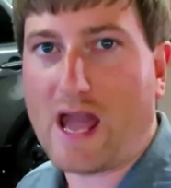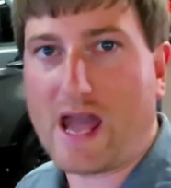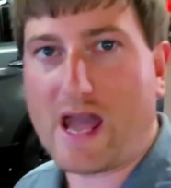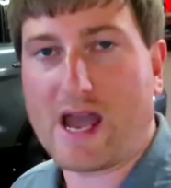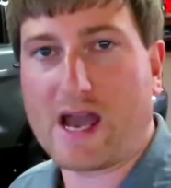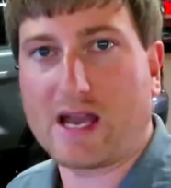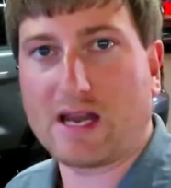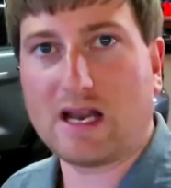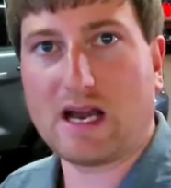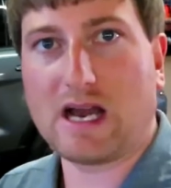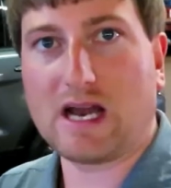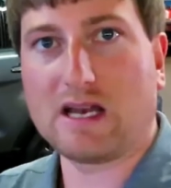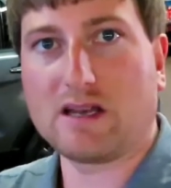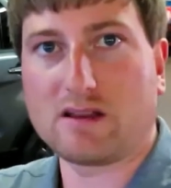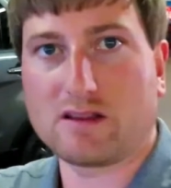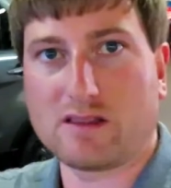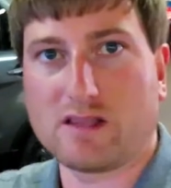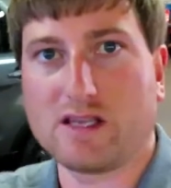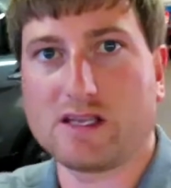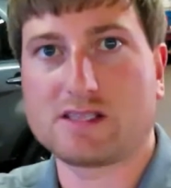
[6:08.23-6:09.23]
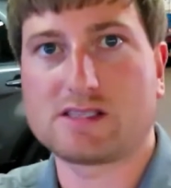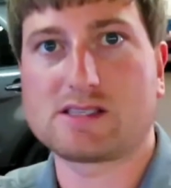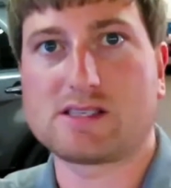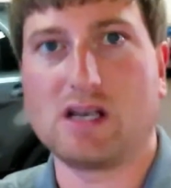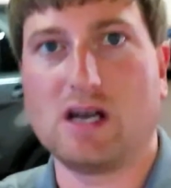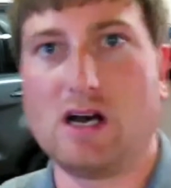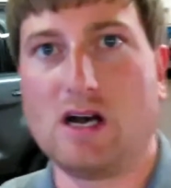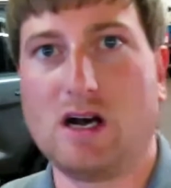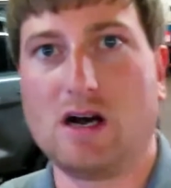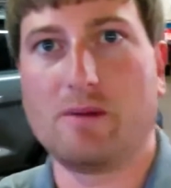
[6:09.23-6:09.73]
add onto this
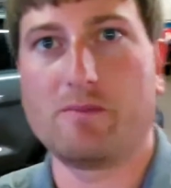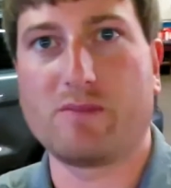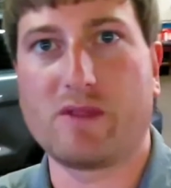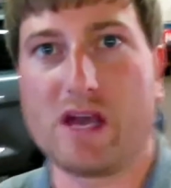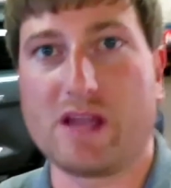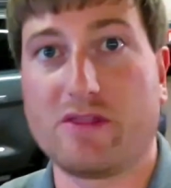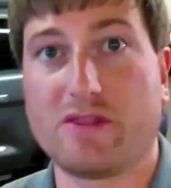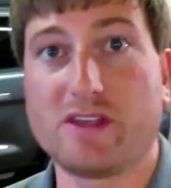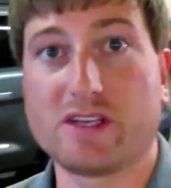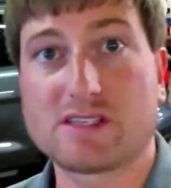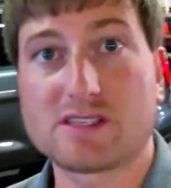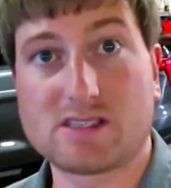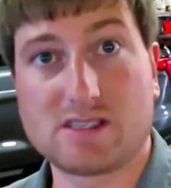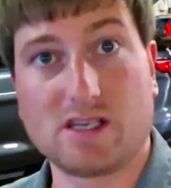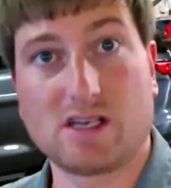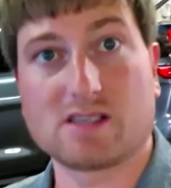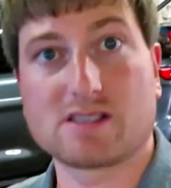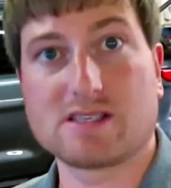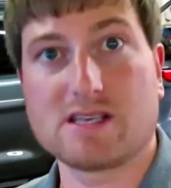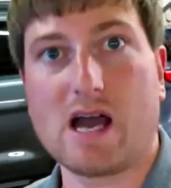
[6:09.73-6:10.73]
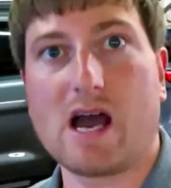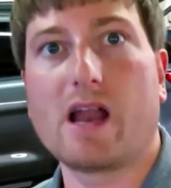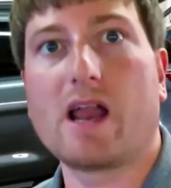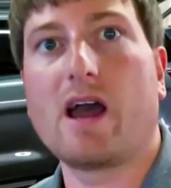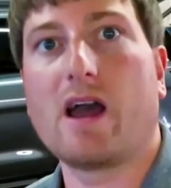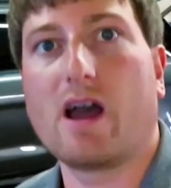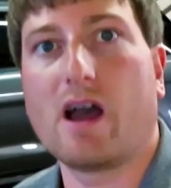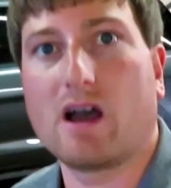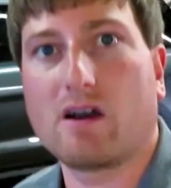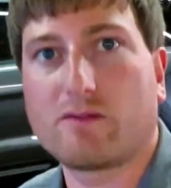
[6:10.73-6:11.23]
that this does not
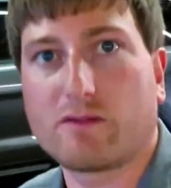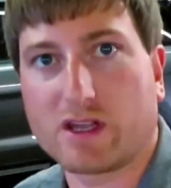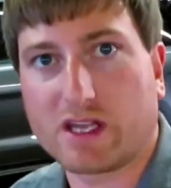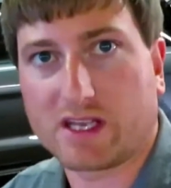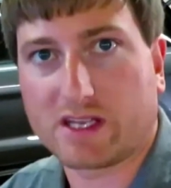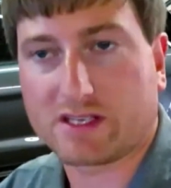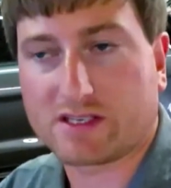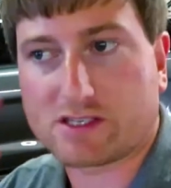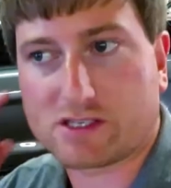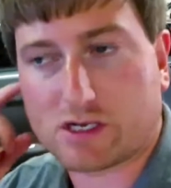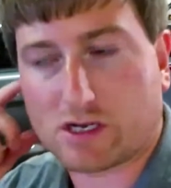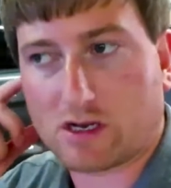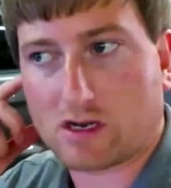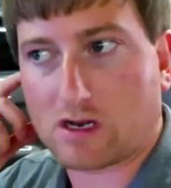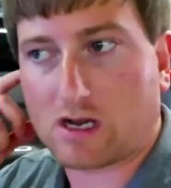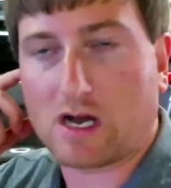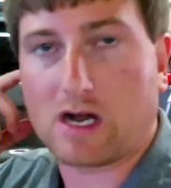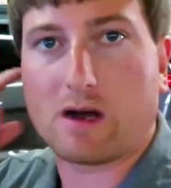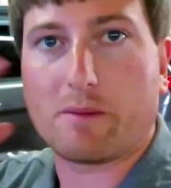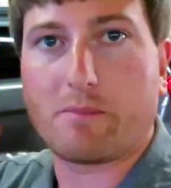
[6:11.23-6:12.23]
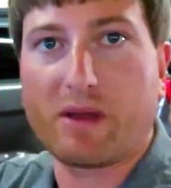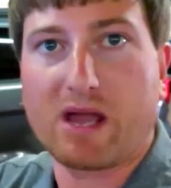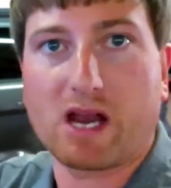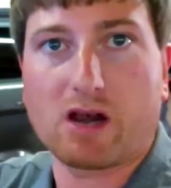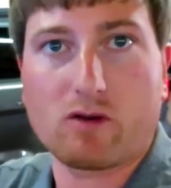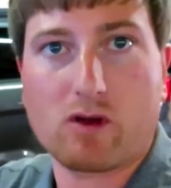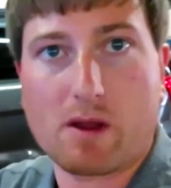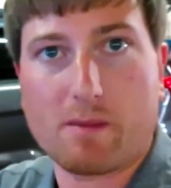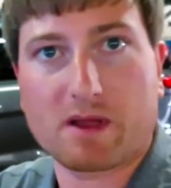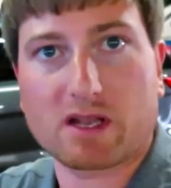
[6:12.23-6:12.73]
have is your
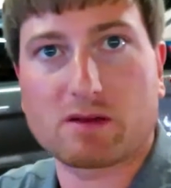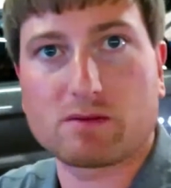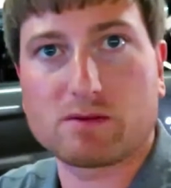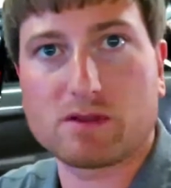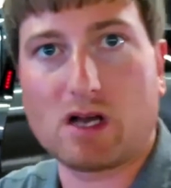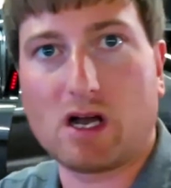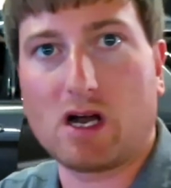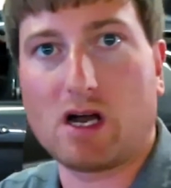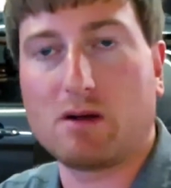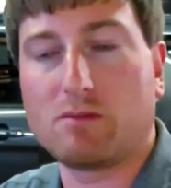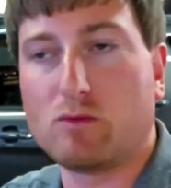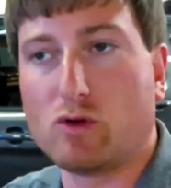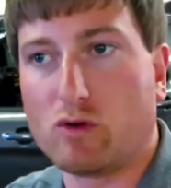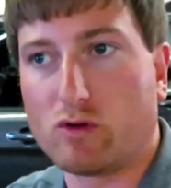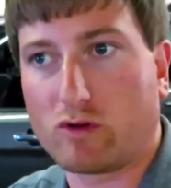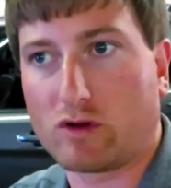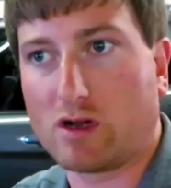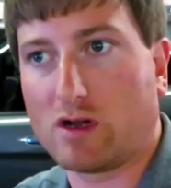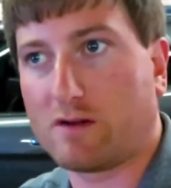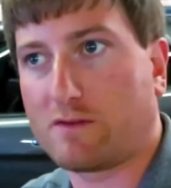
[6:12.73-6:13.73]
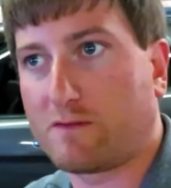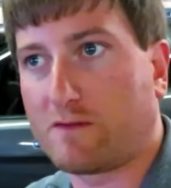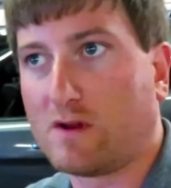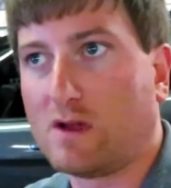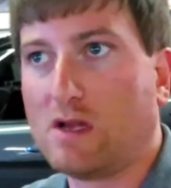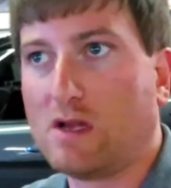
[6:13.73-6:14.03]
panoramic moonroof,